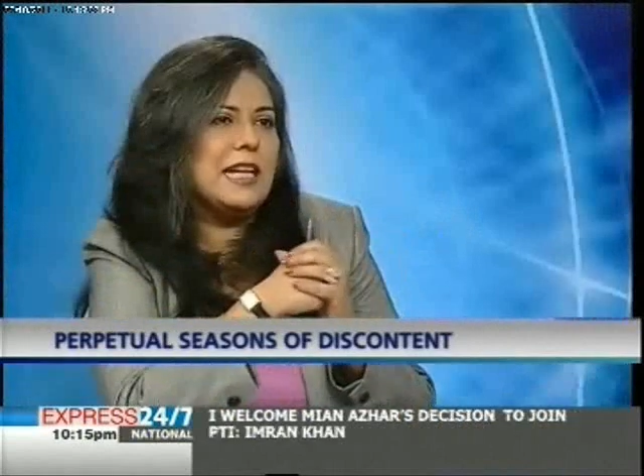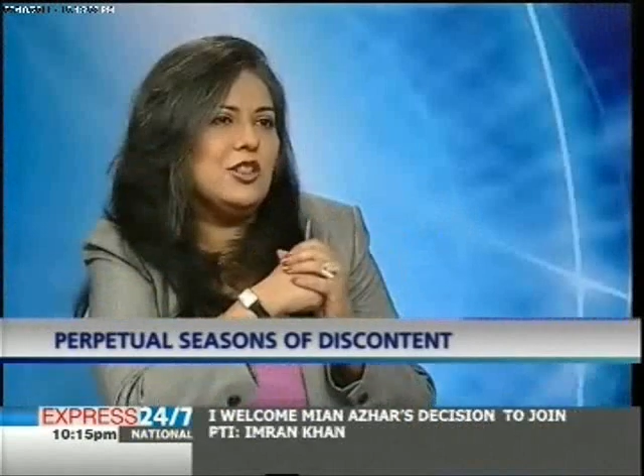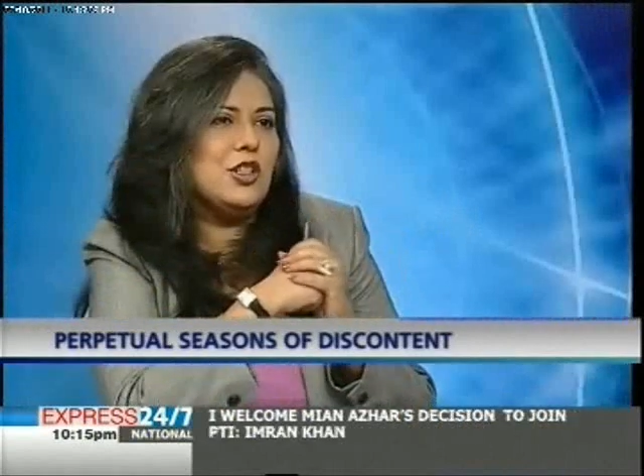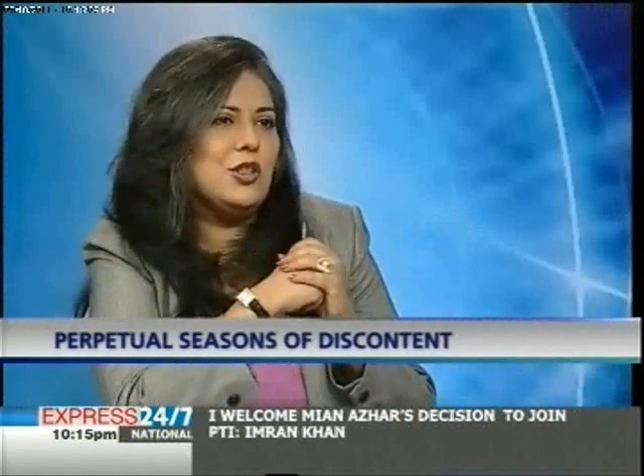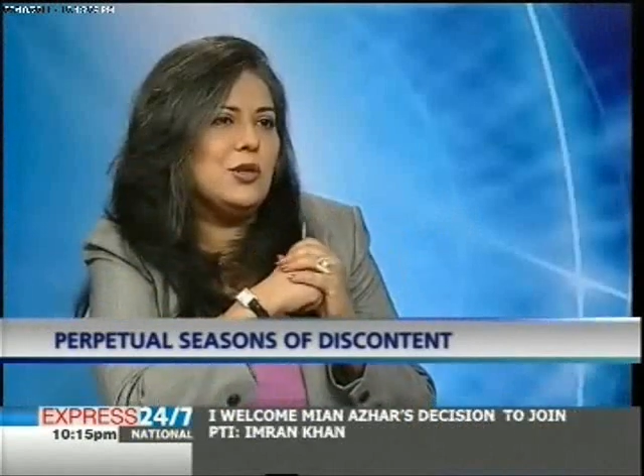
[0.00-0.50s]

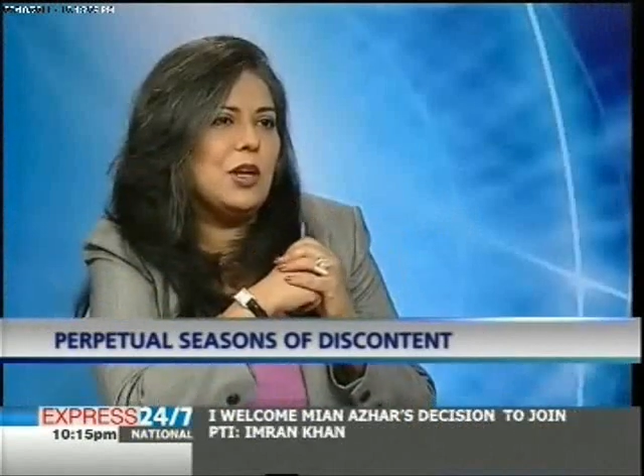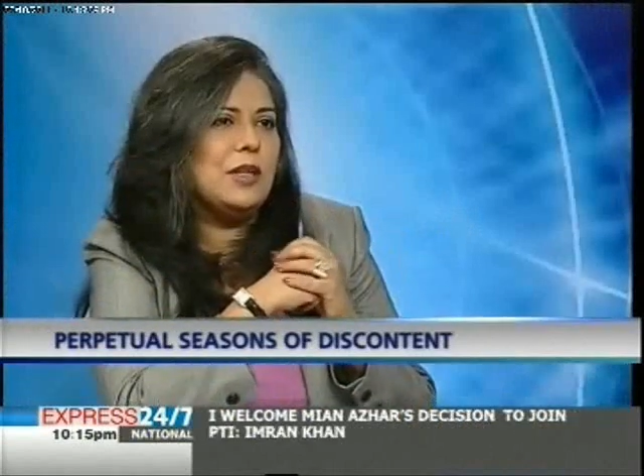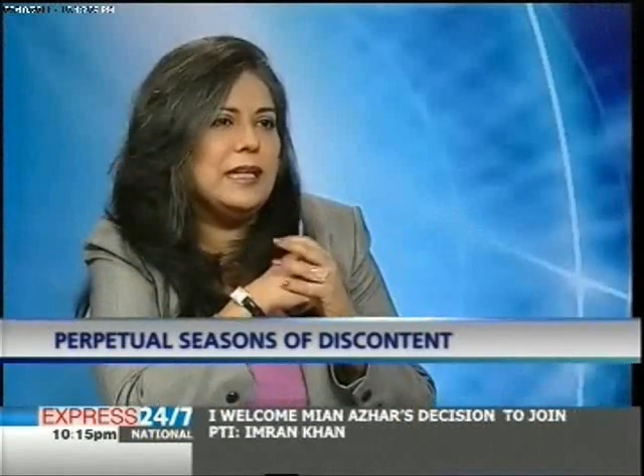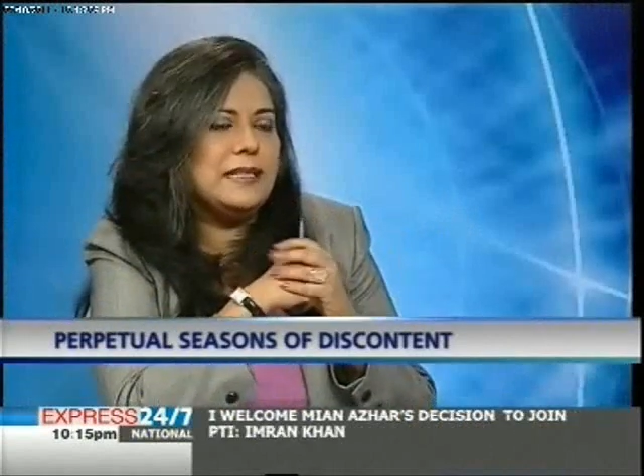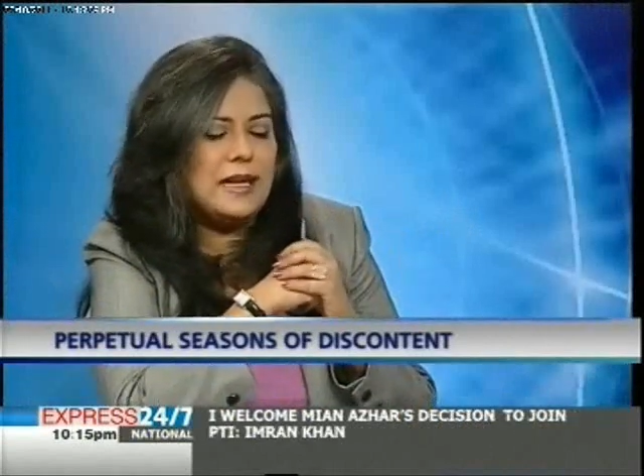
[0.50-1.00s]
that your two
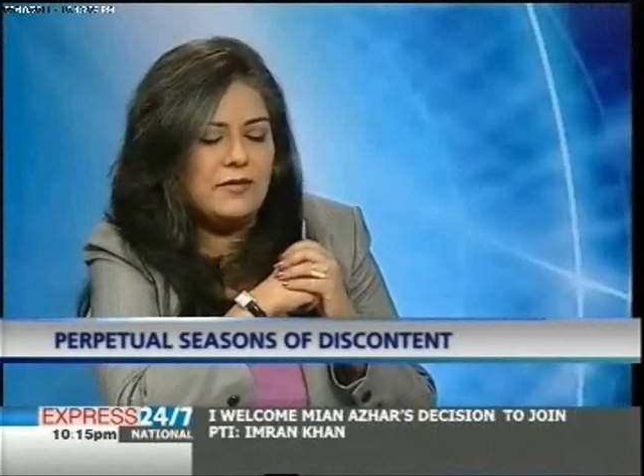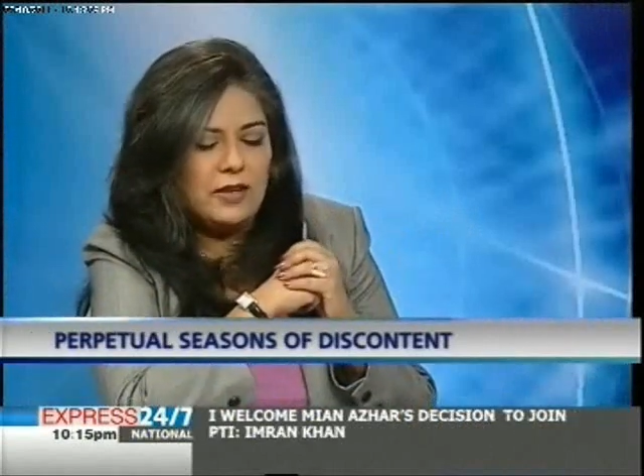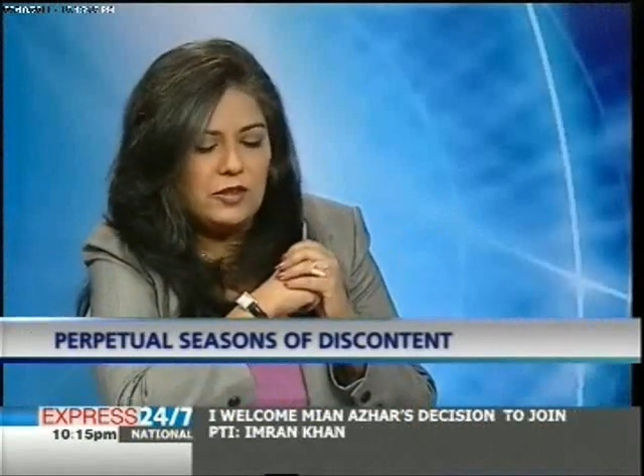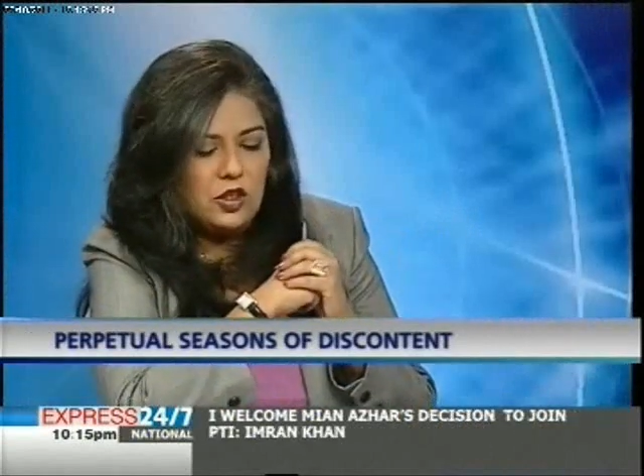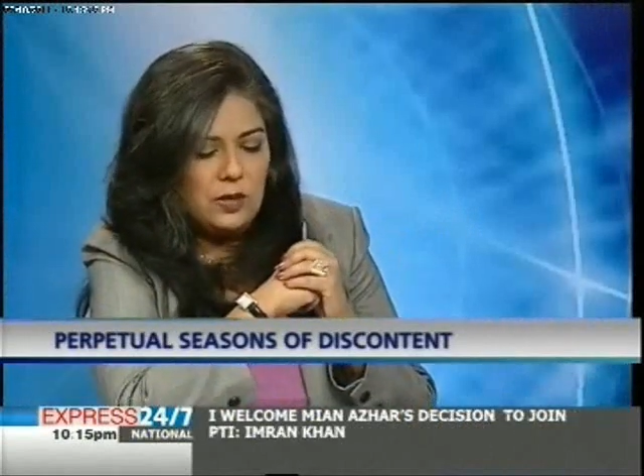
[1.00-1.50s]
colleagues have
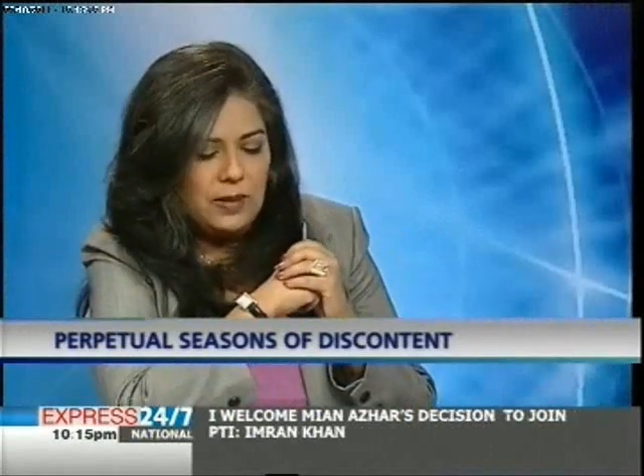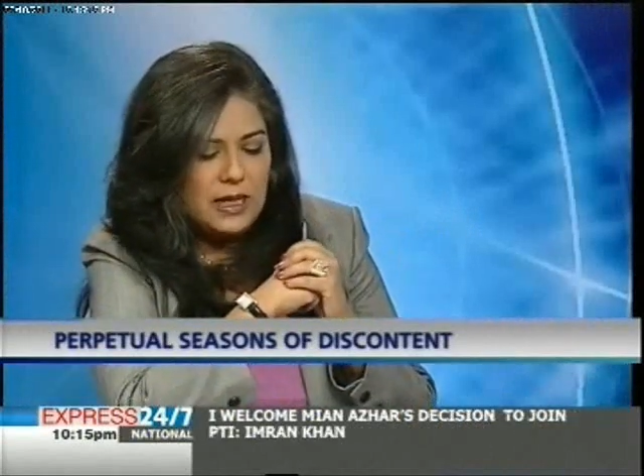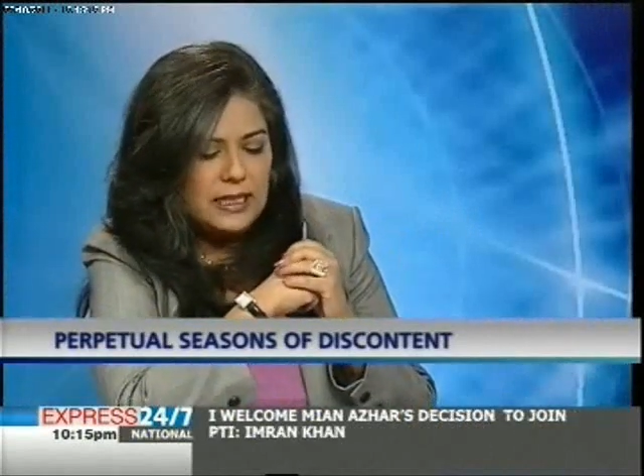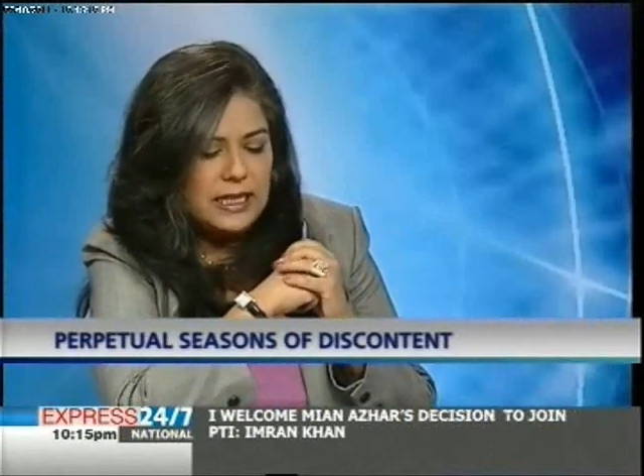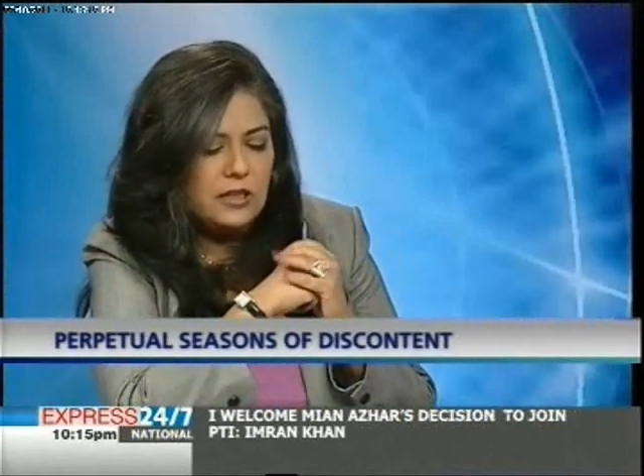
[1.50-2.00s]
given to your
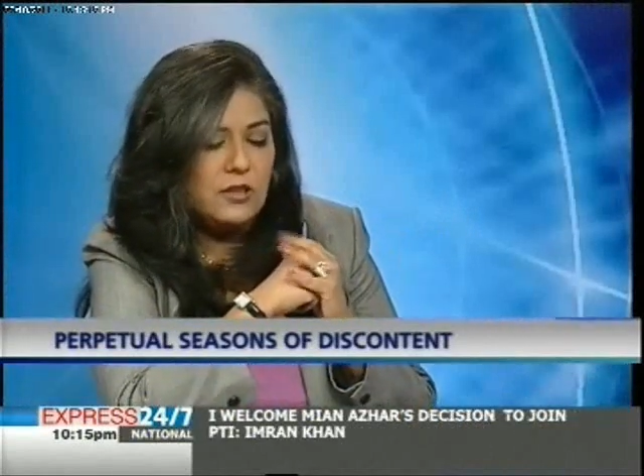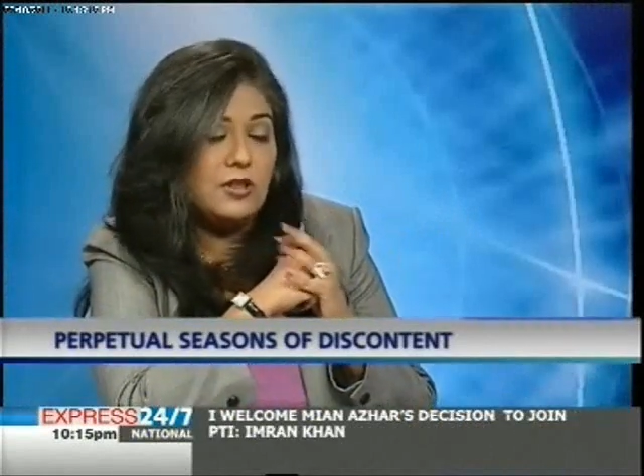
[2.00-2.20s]
party,